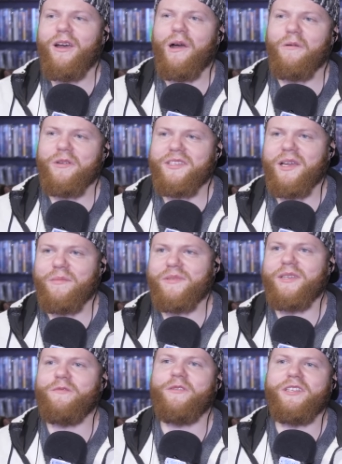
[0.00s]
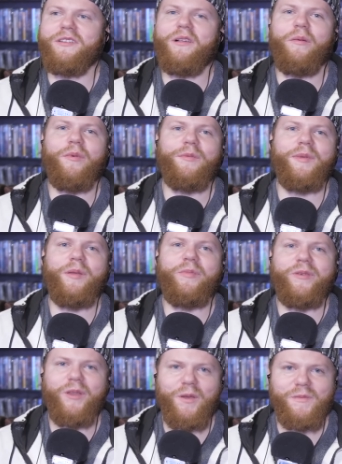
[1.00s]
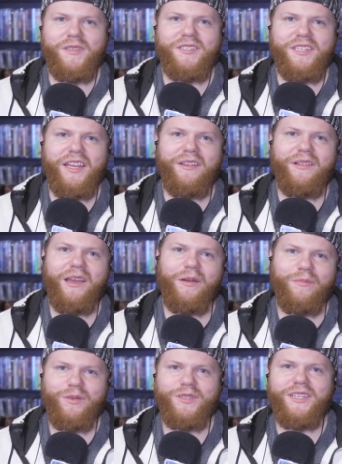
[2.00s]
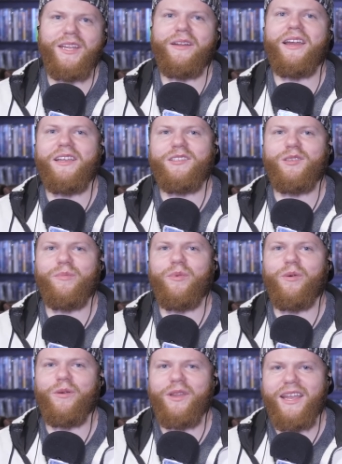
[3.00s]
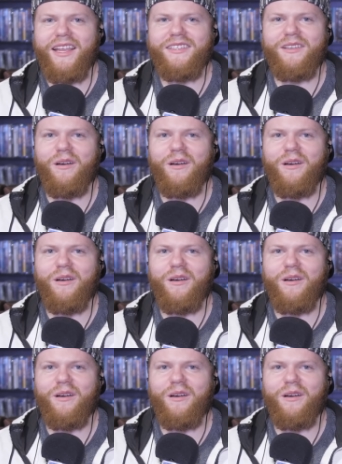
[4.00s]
Always helps it reach a lot more people and helps the channel out. Appreciate your guys' support as